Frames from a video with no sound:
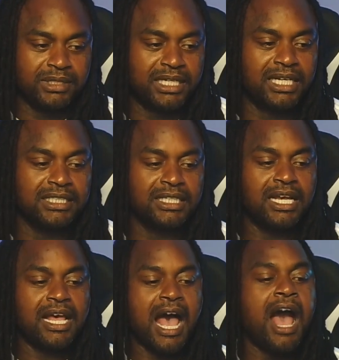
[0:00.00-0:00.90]
because
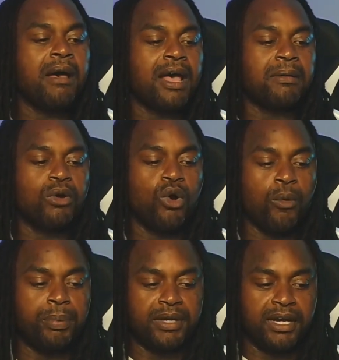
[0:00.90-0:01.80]
how I gonna
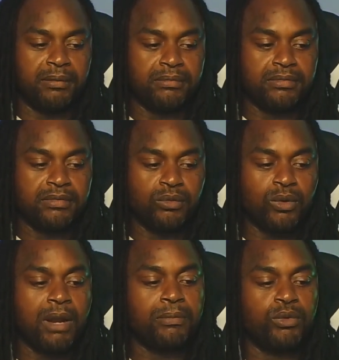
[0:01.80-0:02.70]
open up
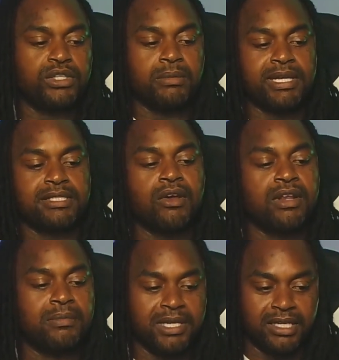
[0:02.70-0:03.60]
when somebody's
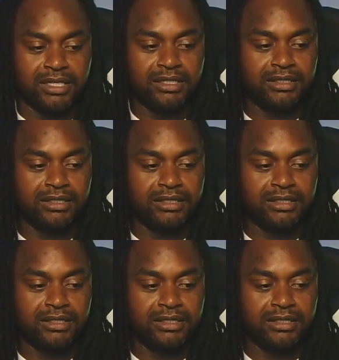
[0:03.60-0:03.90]
talking to me?